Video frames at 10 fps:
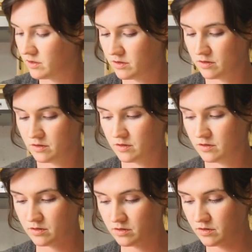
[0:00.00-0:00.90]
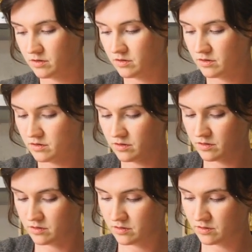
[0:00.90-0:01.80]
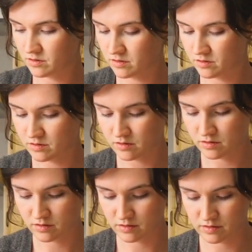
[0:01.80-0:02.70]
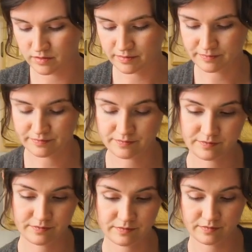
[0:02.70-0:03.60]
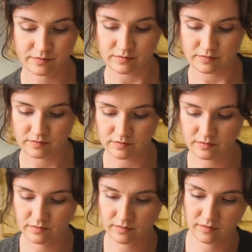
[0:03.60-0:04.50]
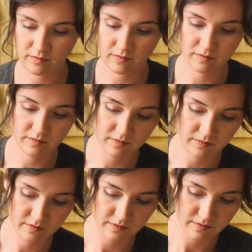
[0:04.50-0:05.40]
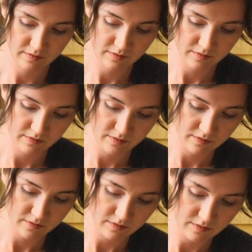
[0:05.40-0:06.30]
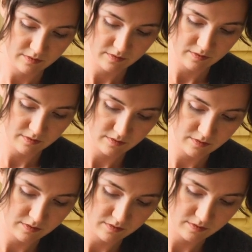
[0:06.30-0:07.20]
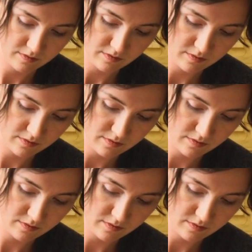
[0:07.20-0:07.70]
Nothing is said.